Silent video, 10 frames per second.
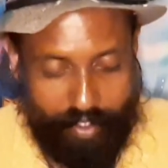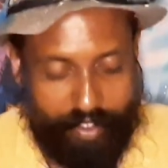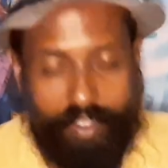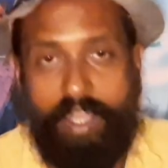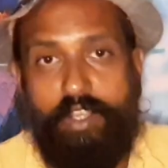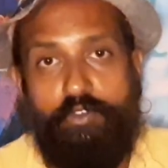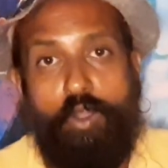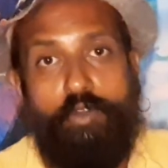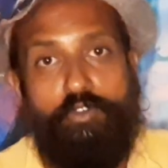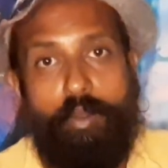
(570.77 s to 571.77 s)
Carrying
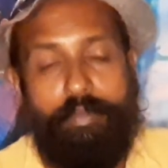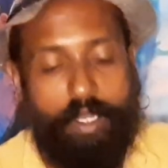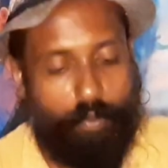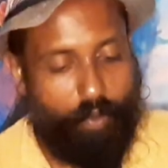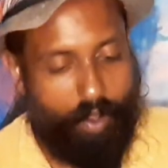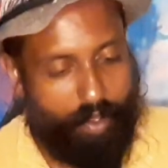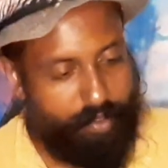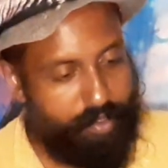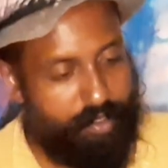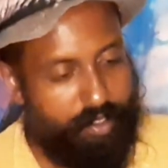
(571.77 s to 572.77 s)
on from Ten of
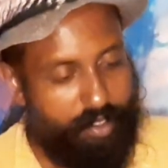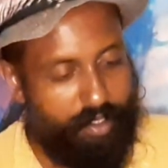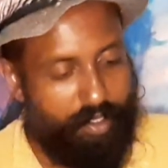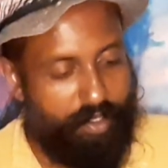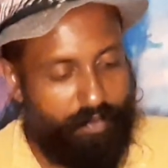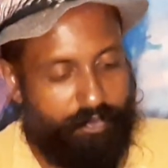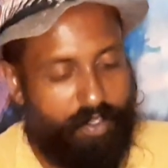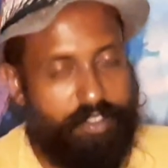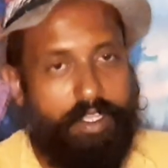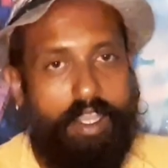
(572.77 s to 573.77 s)
Wands, the
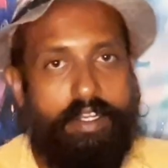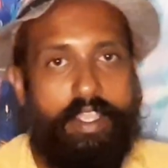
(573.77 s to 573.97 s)
first card